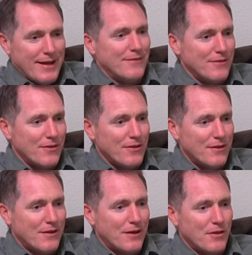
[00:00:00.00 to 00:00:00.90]
in
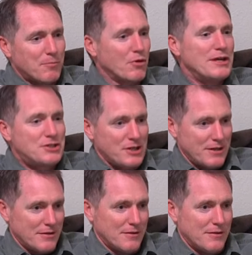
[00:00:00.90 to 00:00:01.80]
the
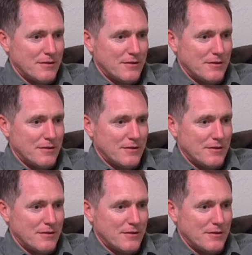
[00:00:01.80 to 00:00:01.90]
preaching.